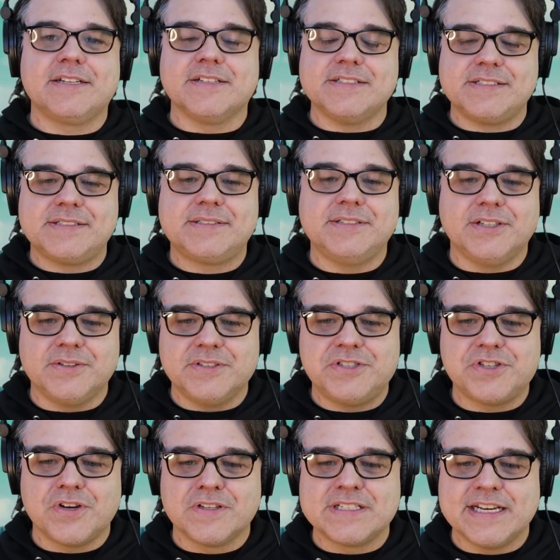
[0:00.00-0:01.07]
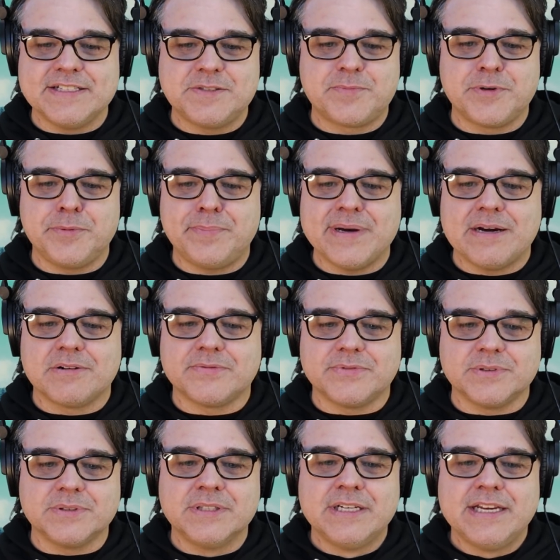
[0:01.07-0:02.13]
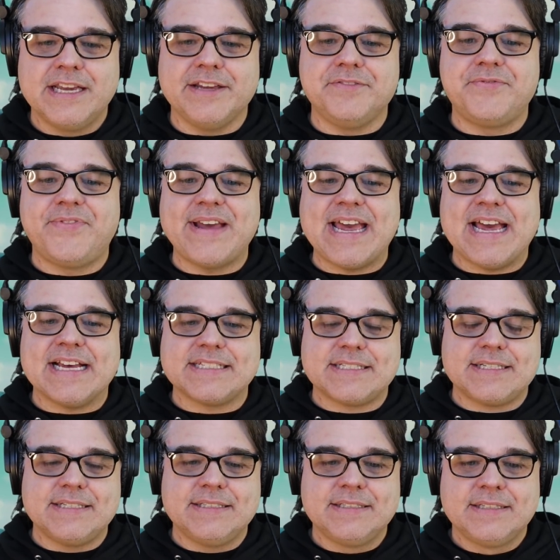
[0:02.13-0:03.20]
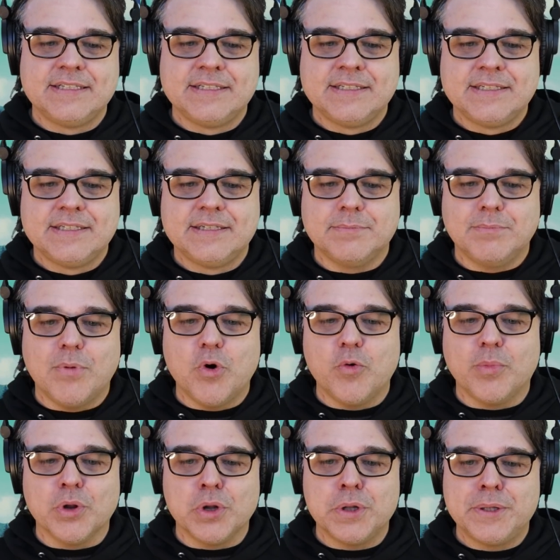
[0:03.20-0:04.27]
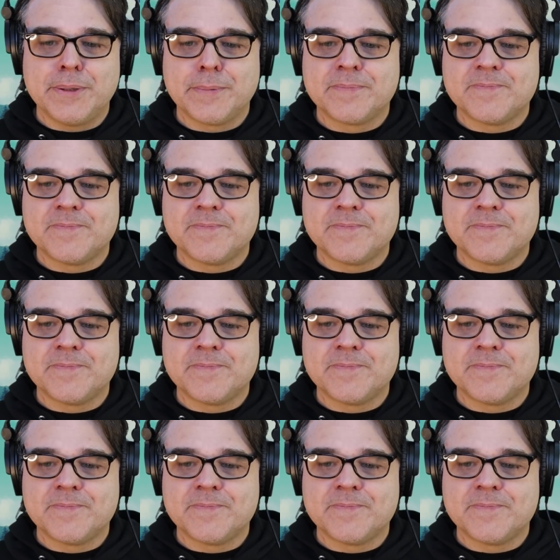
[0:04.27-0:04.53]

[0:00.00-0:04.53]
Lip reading: because, the Jaw Titan's pretty powerful and fast, mobile.